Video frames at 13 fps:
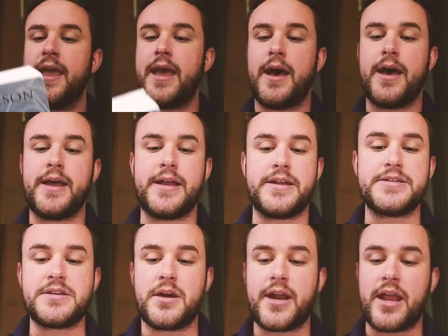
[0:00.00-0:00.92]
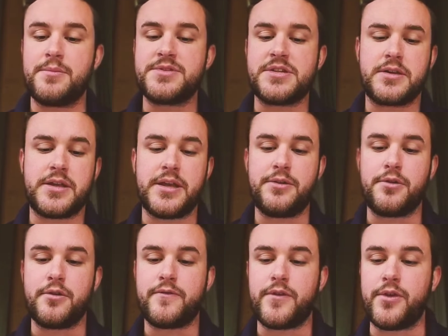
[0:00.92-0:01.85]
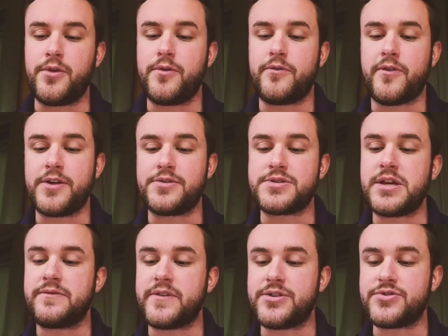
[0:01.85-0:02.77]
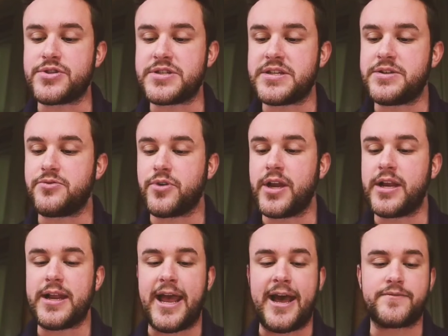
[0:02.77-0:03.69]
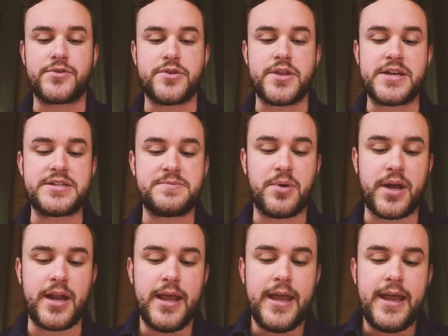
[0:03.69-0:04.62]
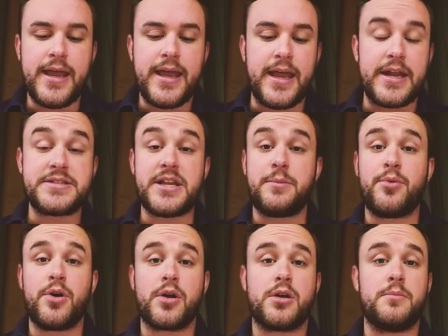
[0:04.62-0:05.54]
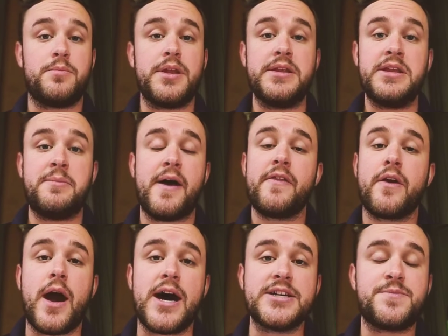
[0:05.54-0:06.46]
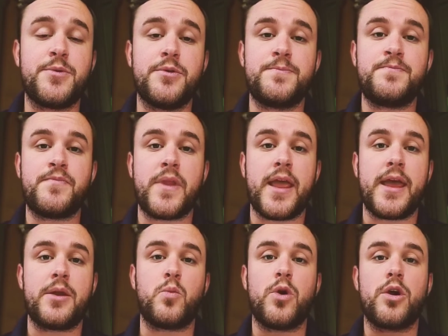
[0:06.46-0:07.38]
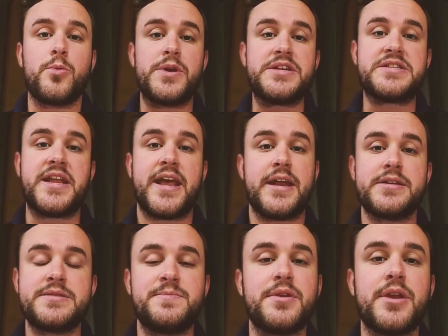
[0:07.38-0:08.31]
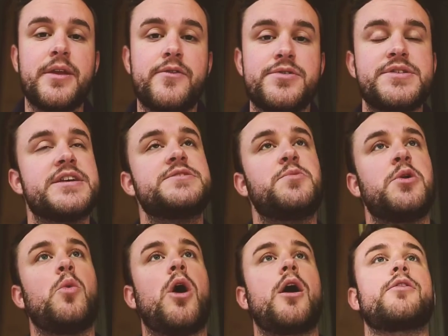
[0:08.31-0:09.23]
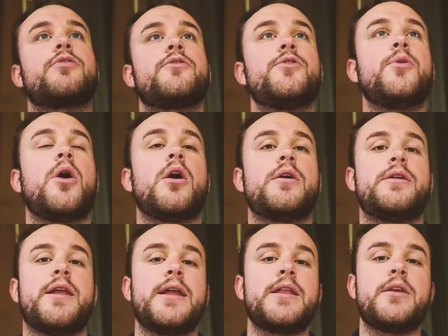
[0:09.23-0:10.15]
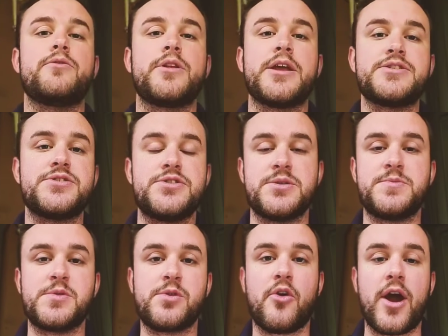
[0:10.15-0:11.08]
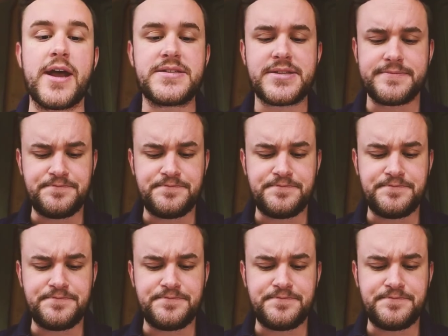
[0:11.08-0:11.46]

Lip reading: It is on Amazon Kindle if you find yourself interested to read it after this. But it is a book completely about the gospel and where we stand as believers as we walk through our daily relationship with Christ.